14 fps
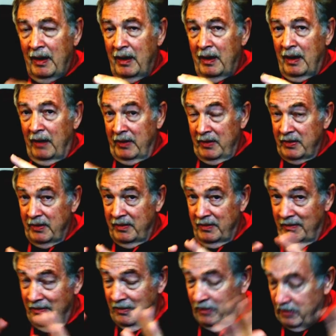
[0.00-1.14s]
Now, this
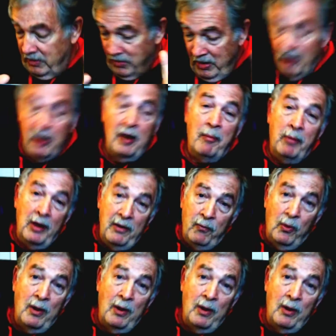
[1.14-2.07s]
is, you're not going to believe what